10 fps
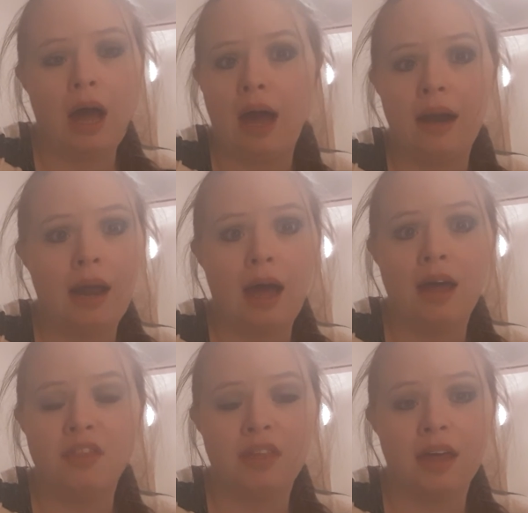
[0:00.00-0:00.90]
And
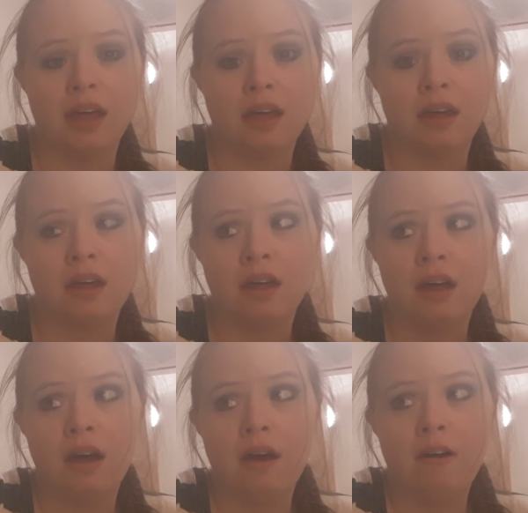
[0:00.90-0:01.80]
I think
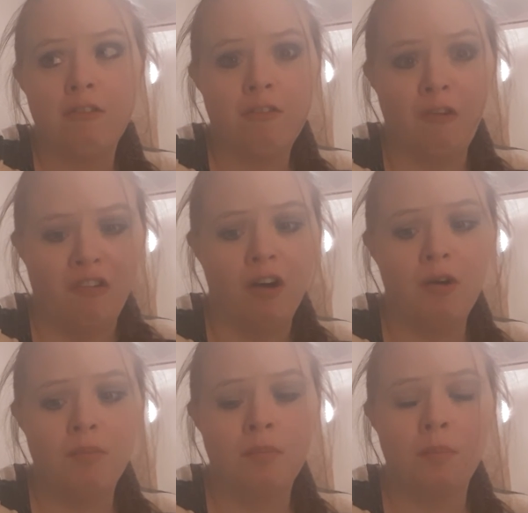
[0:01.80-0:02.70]

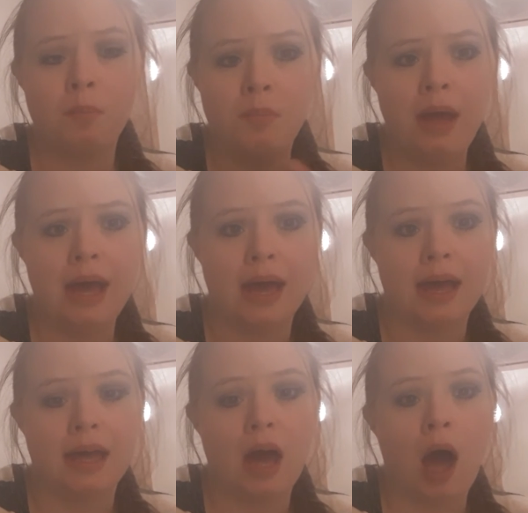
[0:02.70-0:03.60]
for me,